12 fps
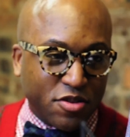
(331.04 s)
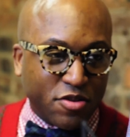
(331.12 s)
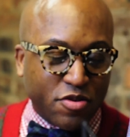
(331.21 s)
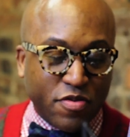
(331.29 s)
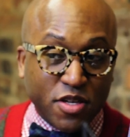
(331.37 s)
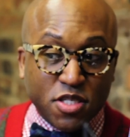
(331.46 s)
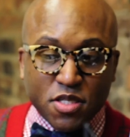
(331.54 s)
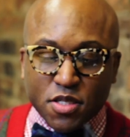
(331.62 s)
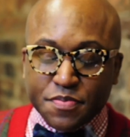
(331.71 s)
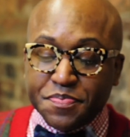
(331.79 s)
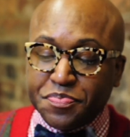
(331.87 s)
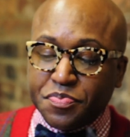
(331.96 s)
your
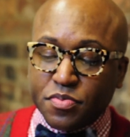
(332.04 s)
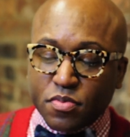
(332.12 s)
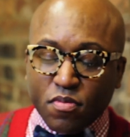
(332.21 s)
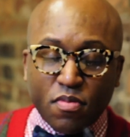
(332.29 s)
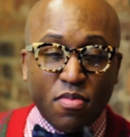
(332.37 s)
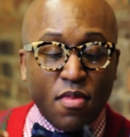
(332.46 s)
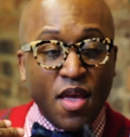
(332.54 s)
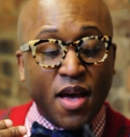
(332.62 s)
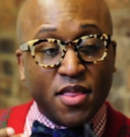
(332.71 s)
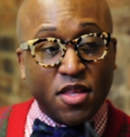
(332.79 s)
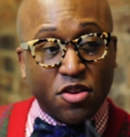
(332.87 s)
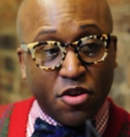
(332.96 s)
question. I
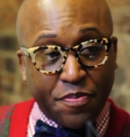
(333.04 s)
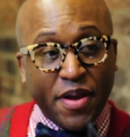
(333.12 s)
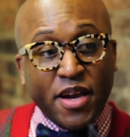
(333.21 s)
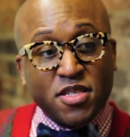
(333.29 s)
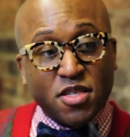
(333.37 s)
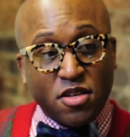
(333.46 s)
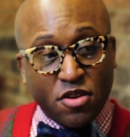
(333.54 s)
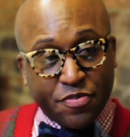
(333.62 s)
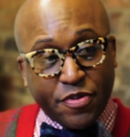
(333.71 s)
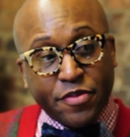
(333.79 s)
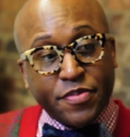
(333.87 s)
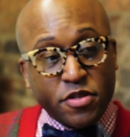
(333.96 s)
think your passion and your
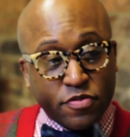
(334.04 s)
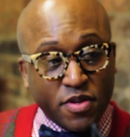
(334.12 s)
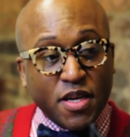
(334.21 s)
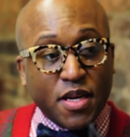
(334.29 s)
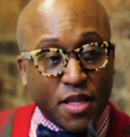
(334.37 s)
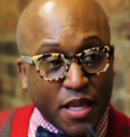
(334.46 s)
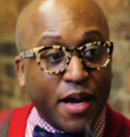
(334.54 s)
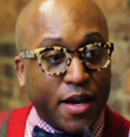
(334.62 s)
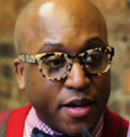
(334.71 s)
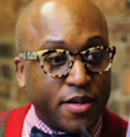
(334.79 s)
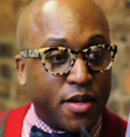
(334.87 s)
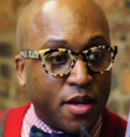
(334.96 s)
purpose really
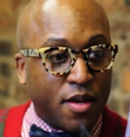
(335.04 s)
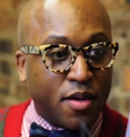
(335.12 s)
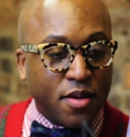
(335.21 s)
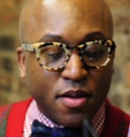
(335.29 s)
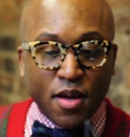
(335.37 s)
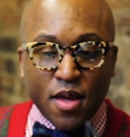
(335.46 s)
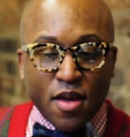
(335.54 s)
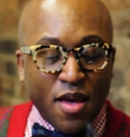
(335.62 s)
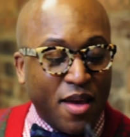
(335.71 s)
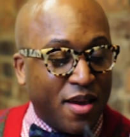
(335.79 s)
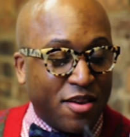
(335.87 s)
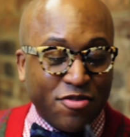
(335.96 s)
collide,
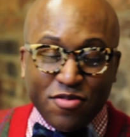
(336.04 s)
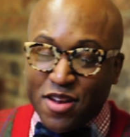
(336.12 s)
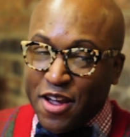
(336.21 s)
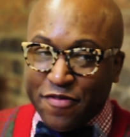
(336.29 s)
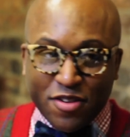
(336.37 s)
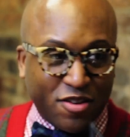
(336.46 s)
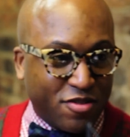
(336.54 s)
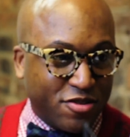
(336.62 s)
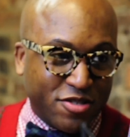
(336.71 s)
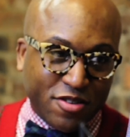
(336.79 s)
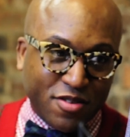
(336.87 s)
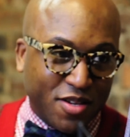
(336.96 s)
and you never know the
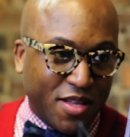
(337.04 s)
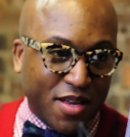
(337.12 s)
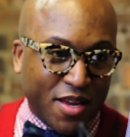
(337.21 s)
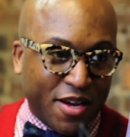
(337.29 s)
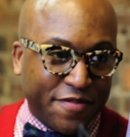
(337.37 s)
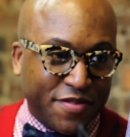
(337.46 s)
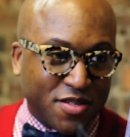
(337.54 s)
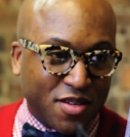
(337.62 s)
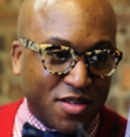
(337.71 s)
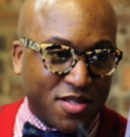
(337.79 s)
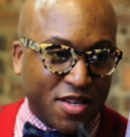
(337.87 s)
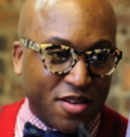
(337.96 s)
journey that life is
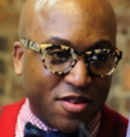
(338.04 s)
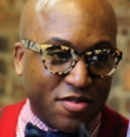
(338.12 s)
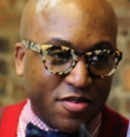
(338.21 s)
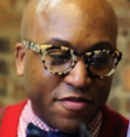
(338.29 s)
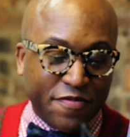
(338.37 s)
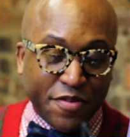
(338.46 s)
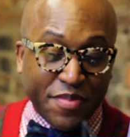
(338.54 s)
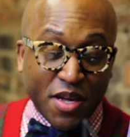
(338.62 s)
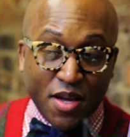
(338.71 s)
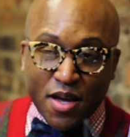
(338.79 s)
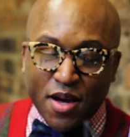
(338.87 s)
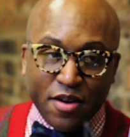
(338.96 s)
going to take you. And for
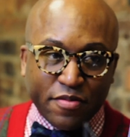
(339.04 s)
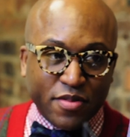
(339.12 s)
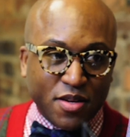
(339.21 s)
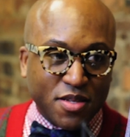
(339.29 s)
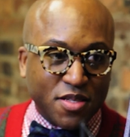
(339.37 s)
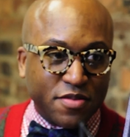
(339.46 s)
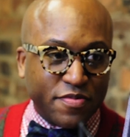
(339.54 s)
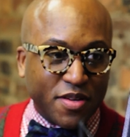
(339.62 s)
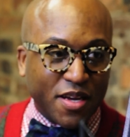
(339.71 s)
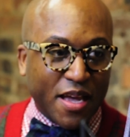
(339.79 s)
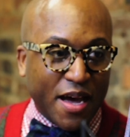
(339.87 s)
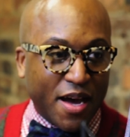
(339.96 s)
me, God really
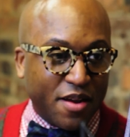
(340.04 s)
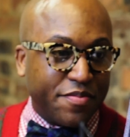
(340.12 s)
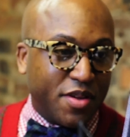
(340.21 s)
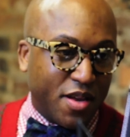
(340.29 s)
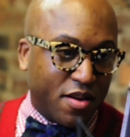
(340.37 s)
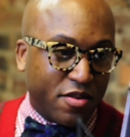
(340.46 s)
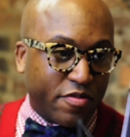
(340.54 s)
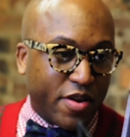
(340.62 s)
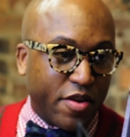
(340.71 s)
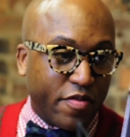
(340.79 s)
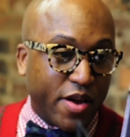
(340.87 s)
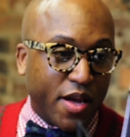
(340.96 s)
guided me down the
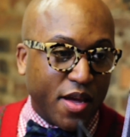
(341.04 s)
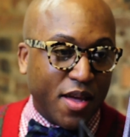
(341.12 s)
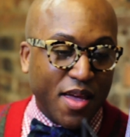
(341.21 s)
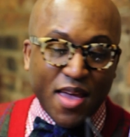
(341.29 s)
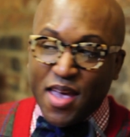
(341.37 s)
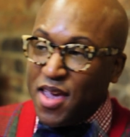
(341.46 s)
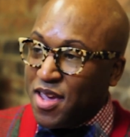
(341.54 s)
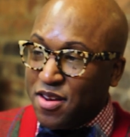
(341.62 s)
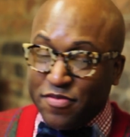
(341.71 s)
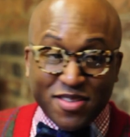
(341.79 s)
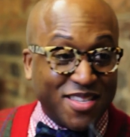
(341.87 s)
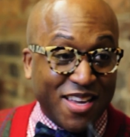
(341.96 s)
right way, and
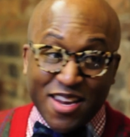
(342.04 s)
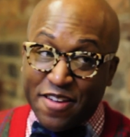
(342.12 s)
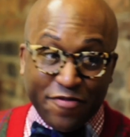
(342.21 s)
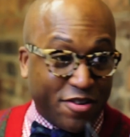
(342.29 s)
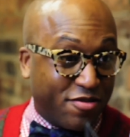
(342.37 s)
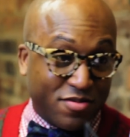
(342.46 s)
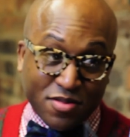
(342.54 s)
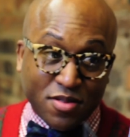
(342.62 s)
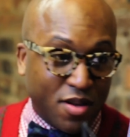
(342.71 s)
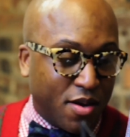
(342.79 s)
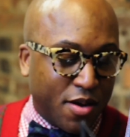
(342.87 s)
it was inadvertent.